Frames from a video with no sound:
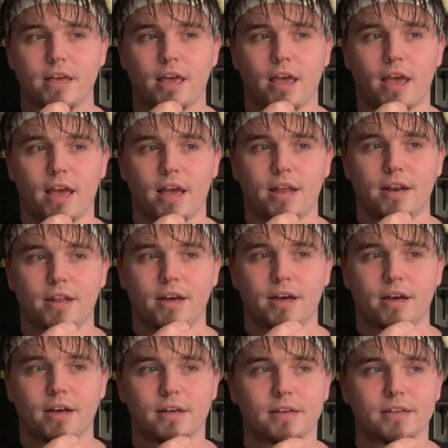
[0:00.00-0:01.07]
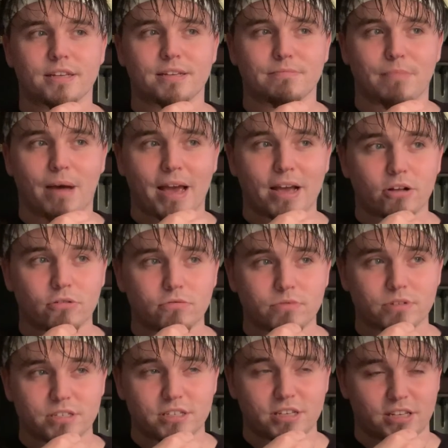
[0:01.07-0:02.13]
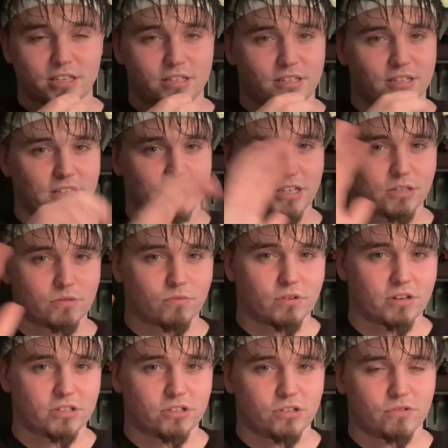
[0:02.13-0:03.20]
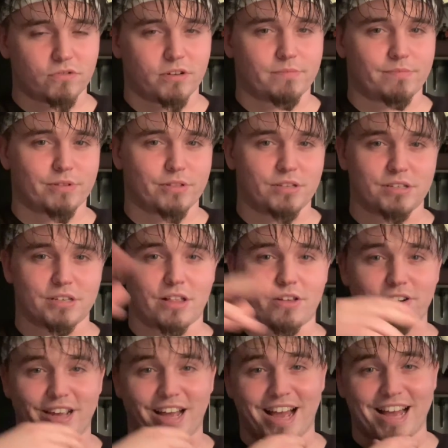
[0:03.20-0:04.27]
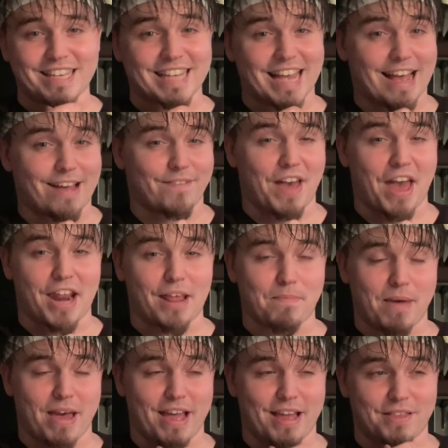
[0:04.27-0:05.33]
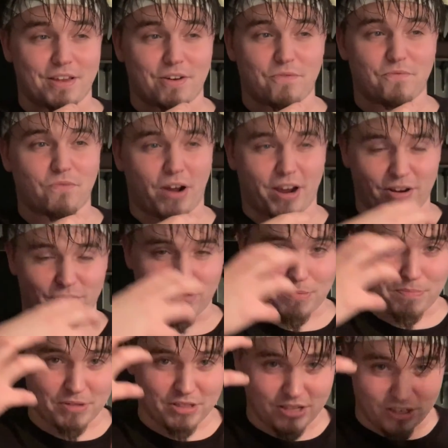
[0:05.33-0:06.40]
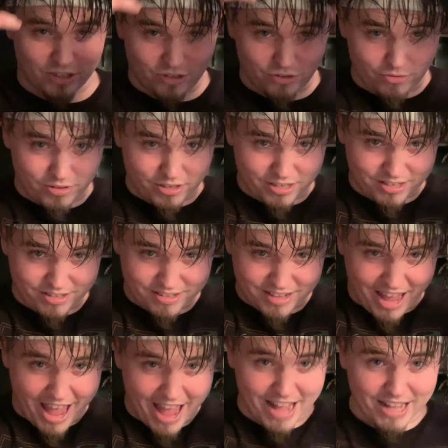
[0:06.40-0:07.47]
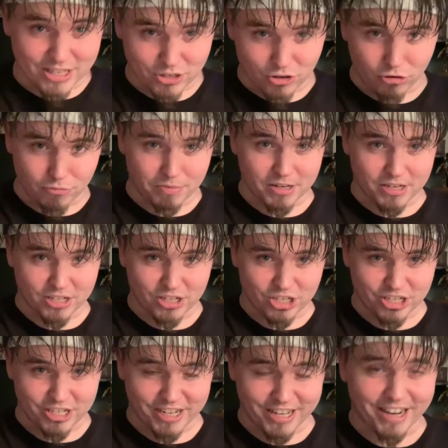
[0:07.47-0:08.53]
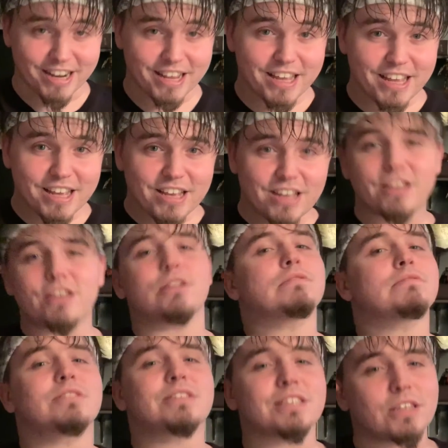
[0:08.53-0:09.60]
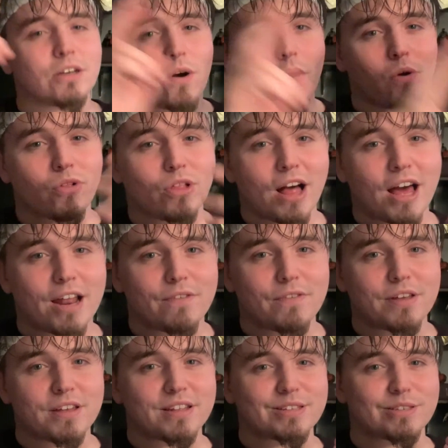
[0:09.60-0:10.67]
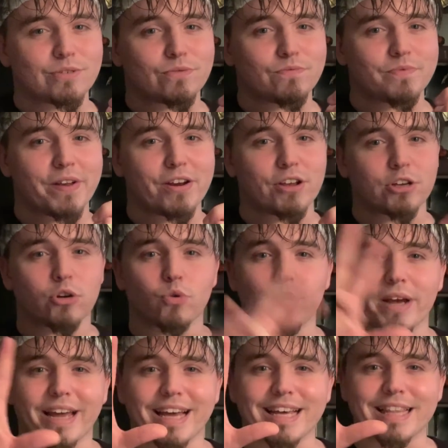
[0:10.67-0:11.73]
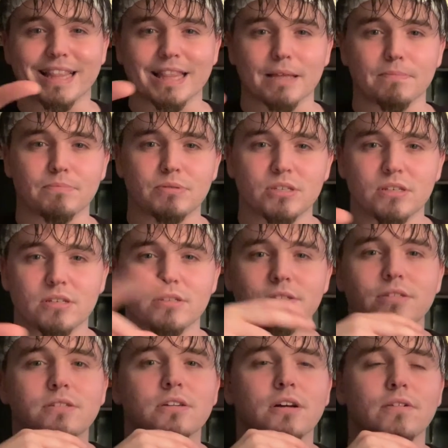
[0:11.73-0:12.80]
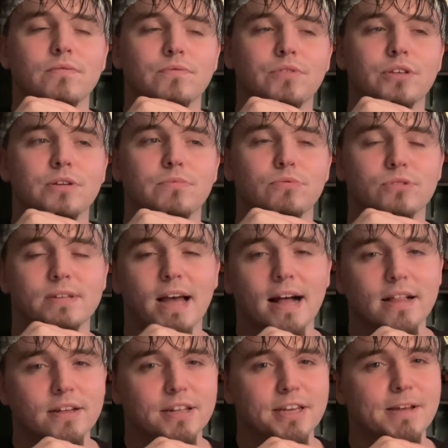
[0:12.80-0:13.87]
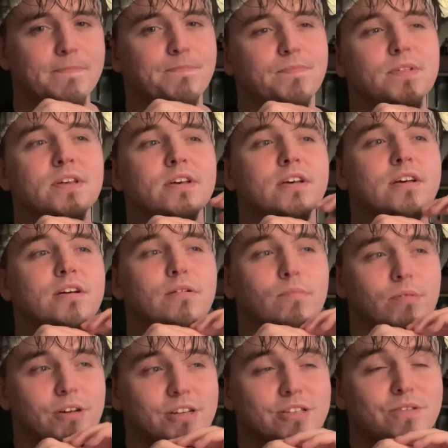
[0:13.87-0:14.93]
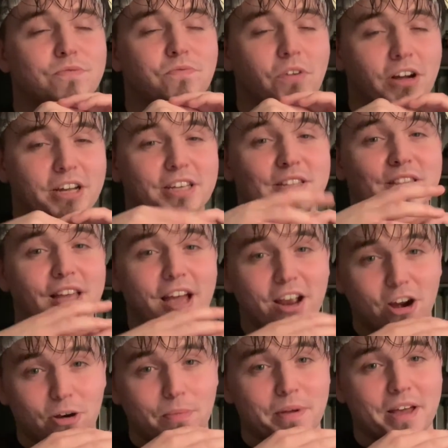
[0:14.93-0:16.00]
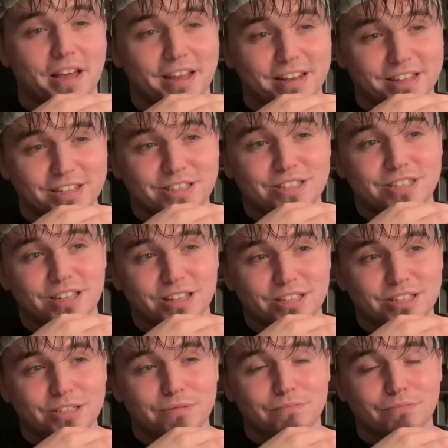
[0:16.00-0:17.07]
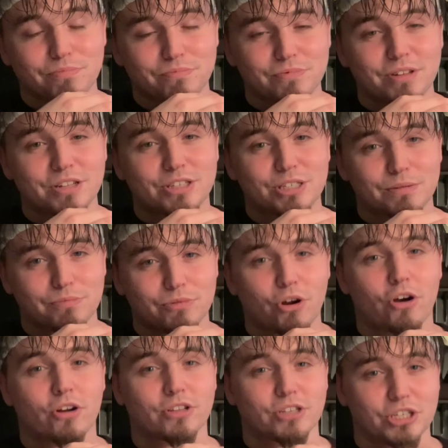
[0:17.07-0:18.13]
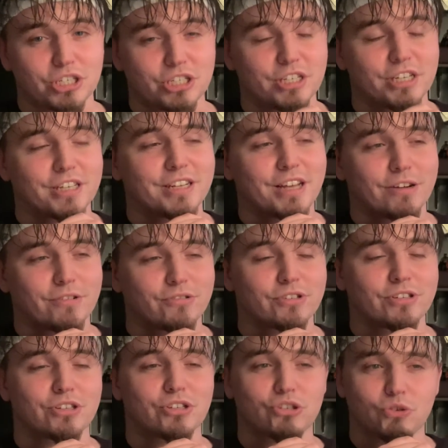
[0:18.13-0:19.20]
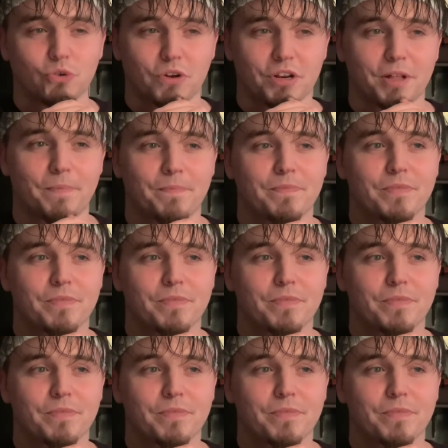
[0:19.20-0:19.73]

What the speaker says: And Michael resists. He doesn't want to do it. But these other guys have at it, man. They're fucking ripping these dudes' heads open and shit. You don't see a whole lot of it. It's very quick glimpses of the brutality. But it's fucking there, man. It's some gnarly shit. I really enjoyed it.